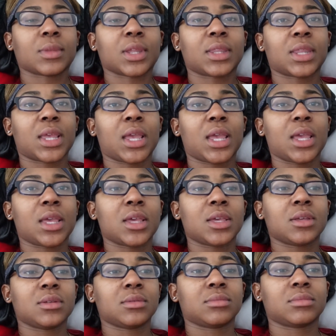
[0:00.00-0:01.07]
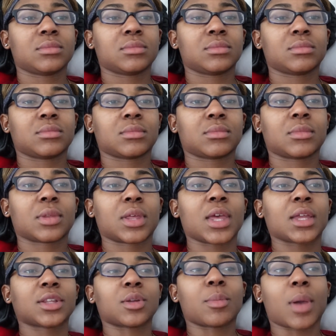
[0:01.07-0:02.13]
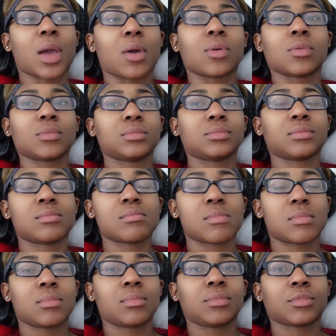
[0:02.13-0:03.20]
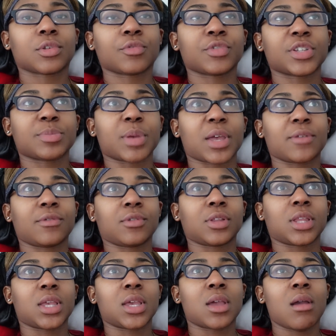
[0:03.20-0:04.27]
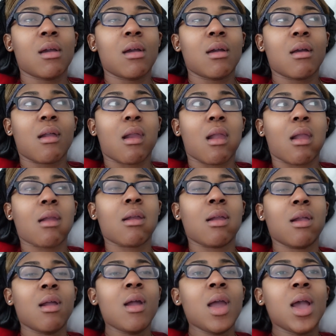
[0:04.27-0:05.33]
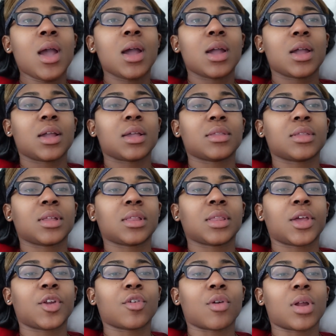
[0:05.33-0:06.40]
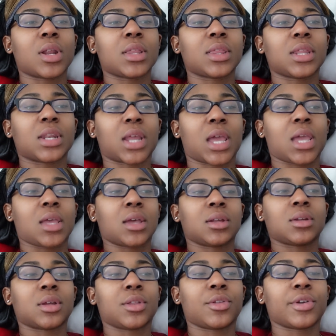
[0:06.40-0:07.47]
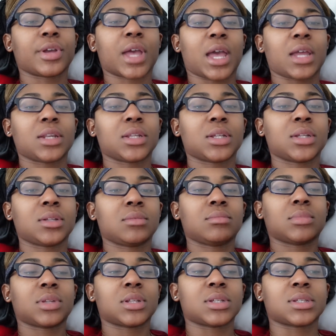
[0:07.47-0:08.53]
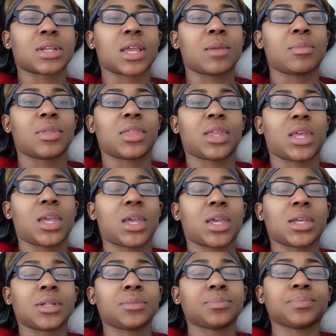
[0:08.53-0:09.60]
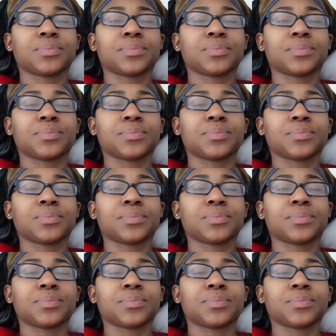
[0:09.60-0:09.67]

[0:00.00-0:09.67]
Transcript: they kicked them out respectfully. And then later on in the night, another guy did the same thing, and